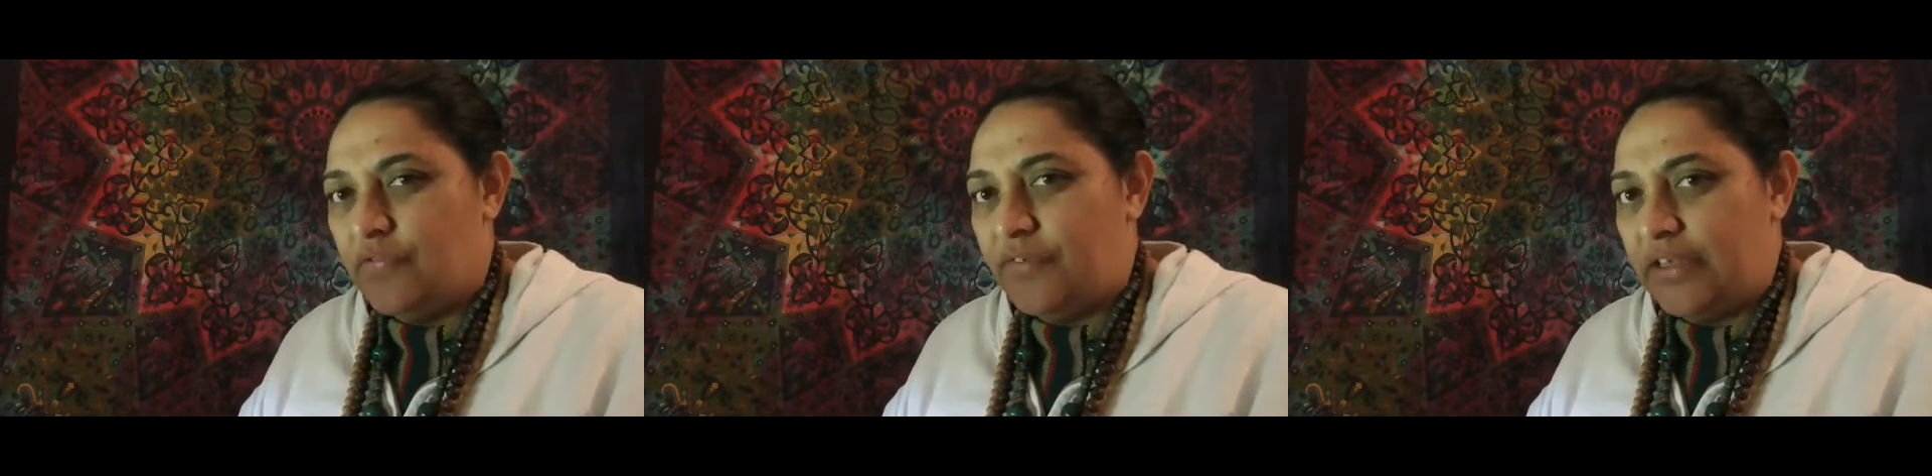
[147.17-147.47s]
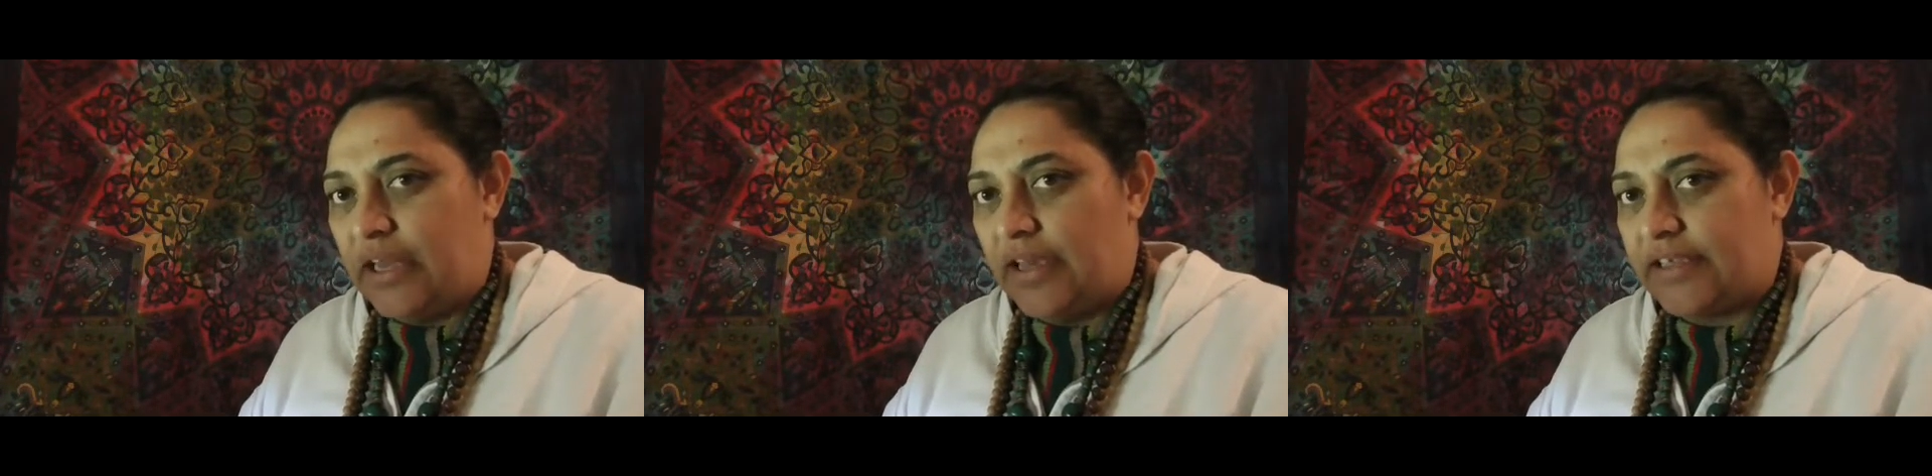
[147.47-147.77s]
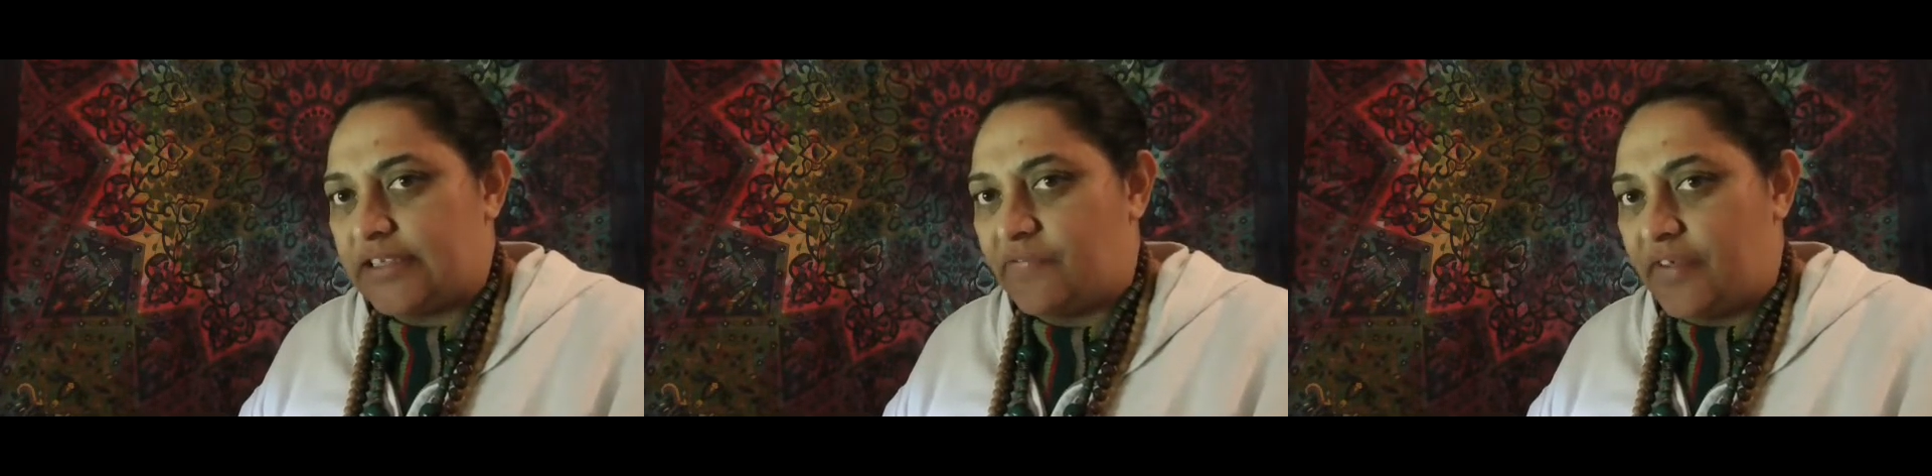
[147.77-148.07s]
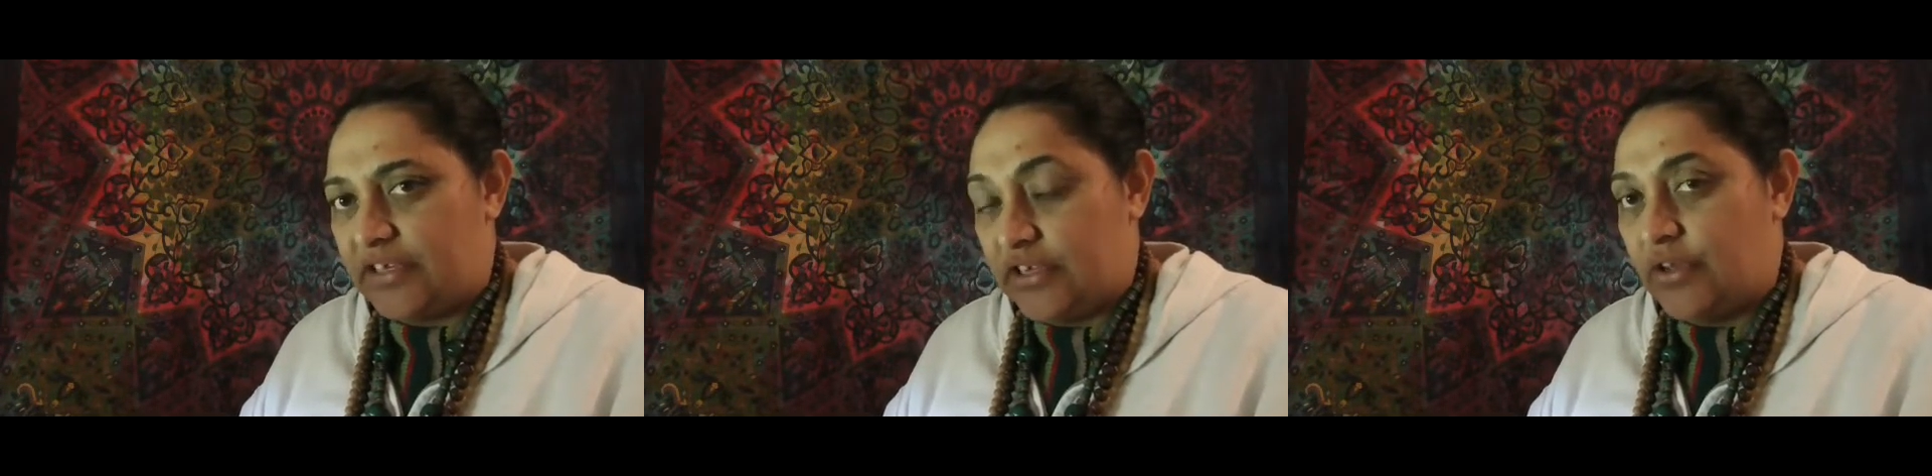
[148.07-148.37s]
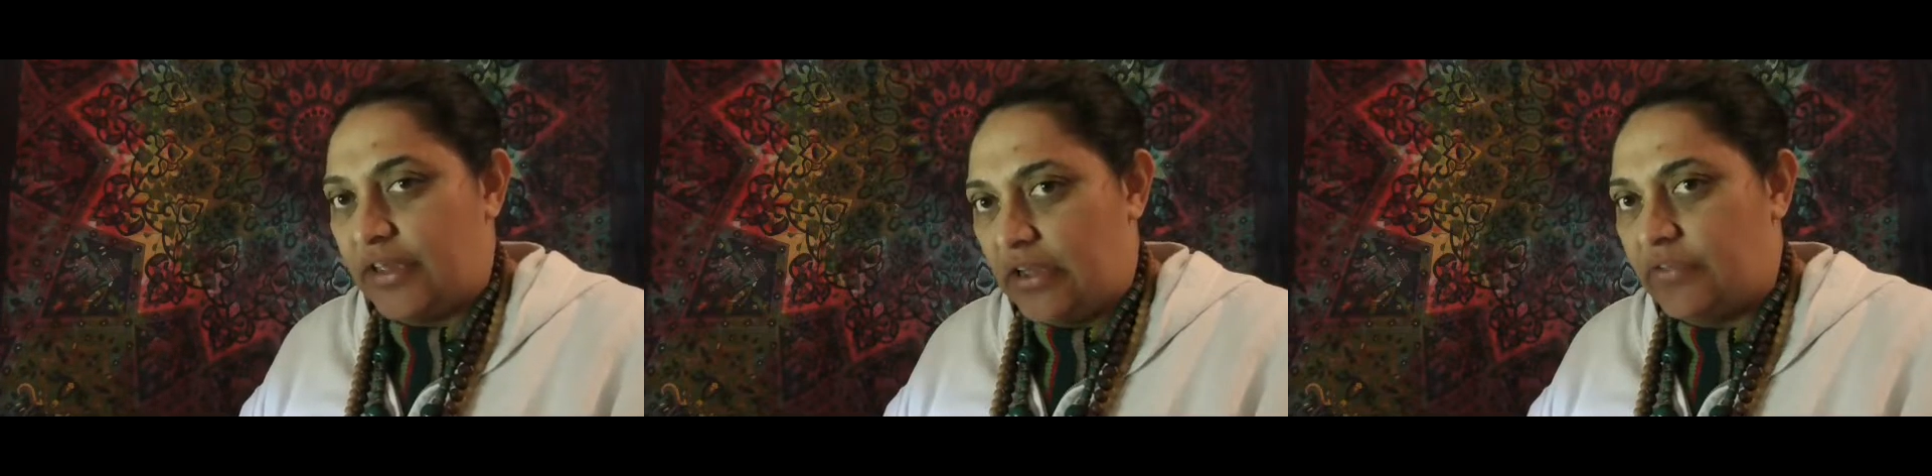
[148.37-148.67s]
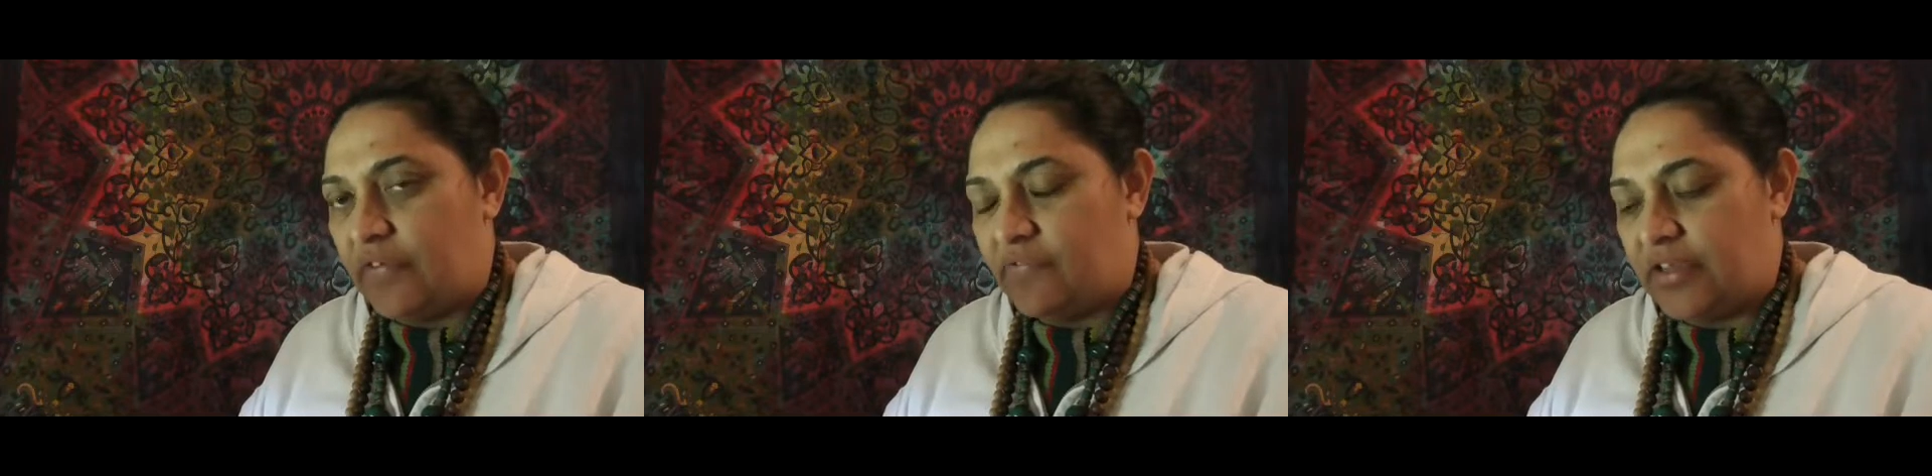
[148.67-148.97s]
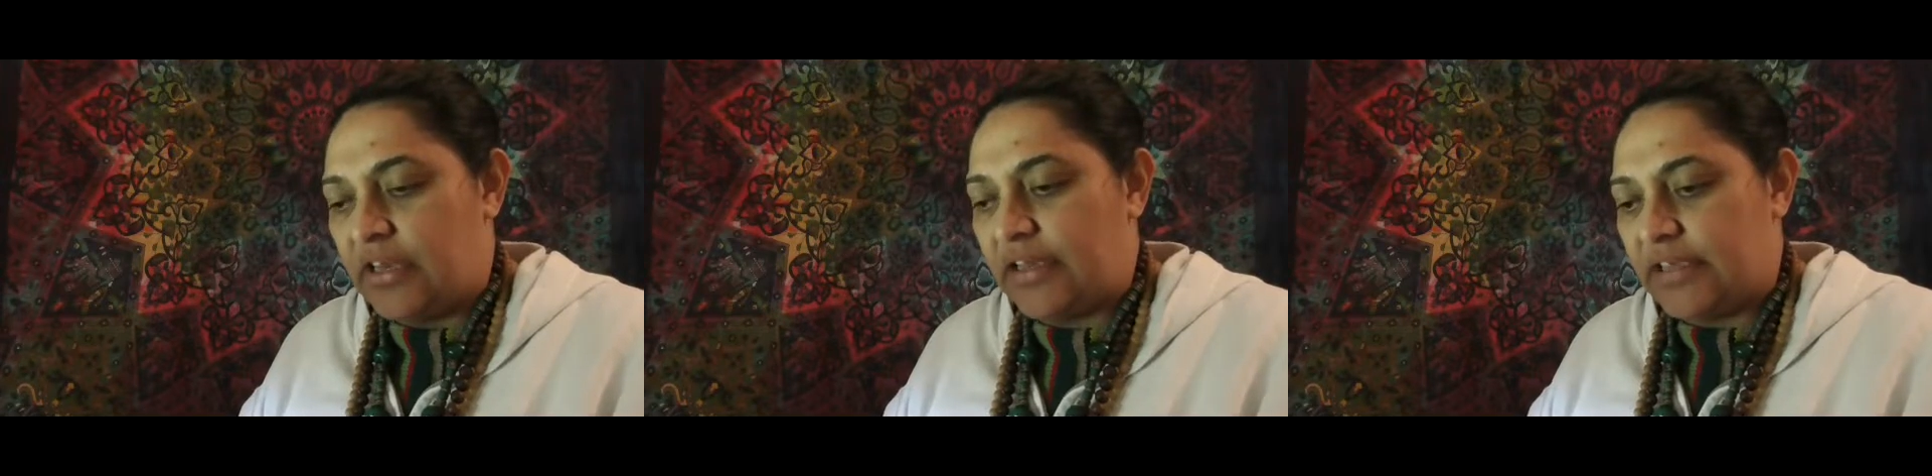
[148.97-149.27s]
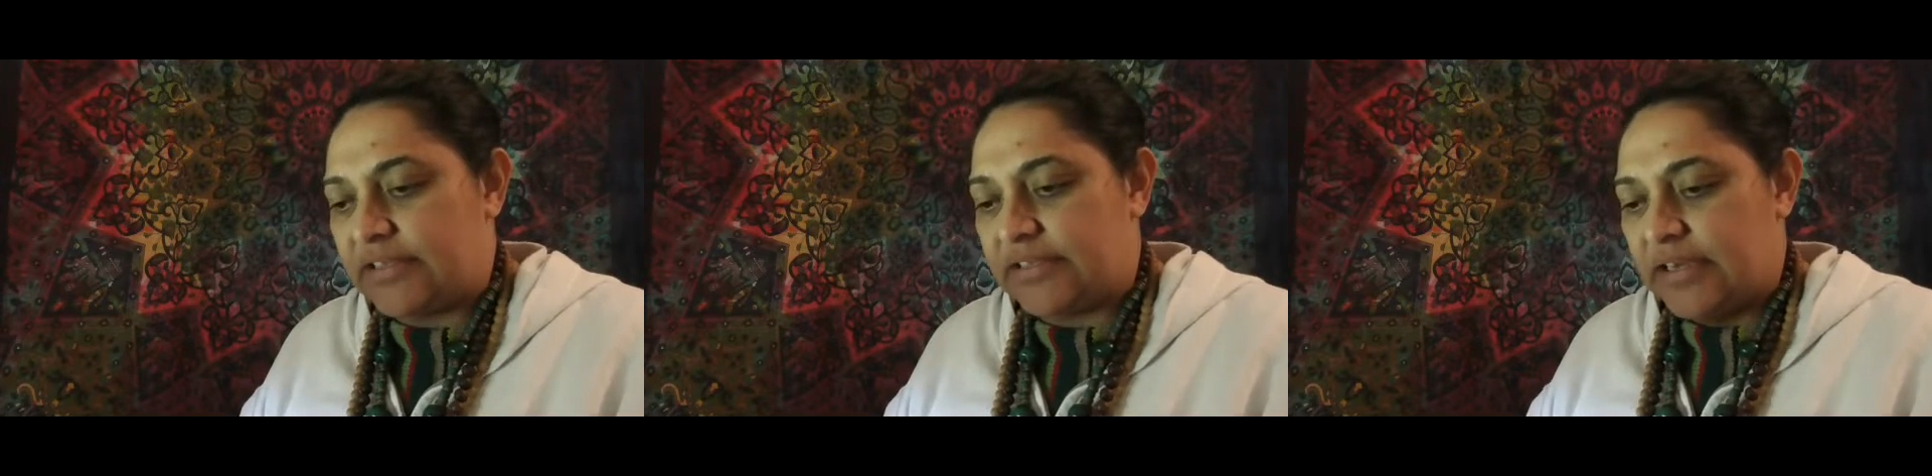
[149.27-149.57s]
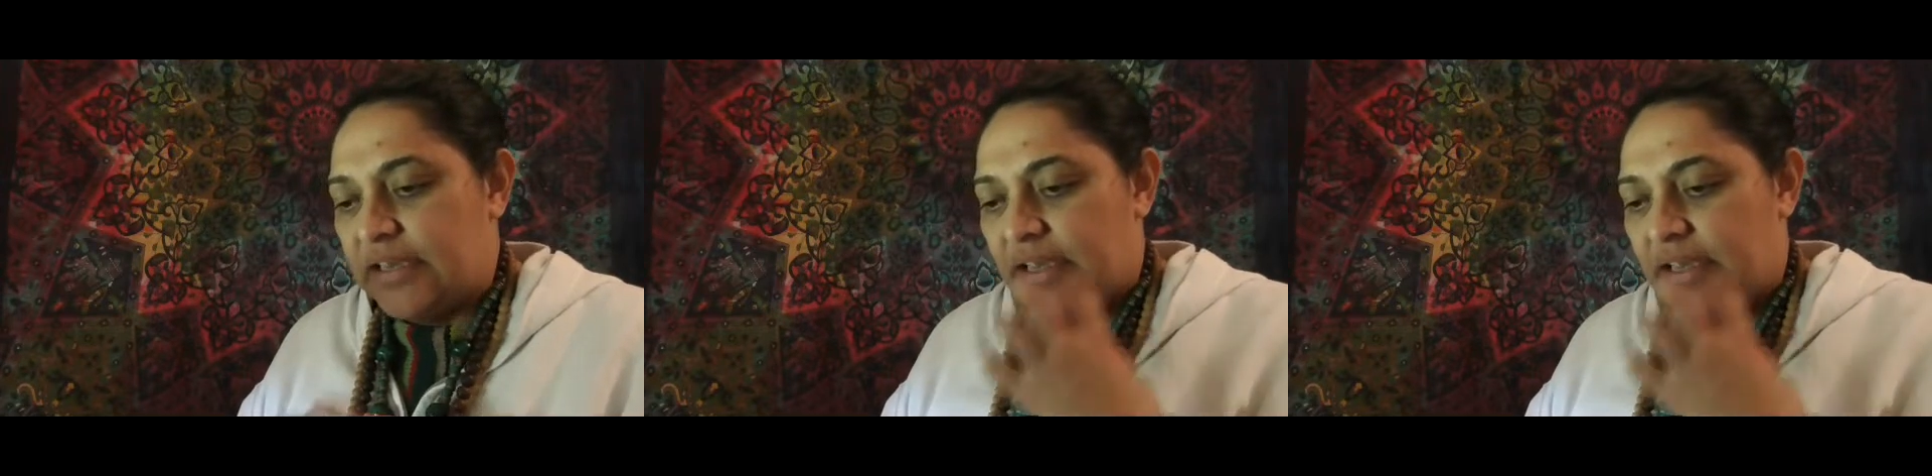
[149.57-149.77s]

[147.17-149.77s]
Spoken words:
feel like it's affecting your health, I feel like it's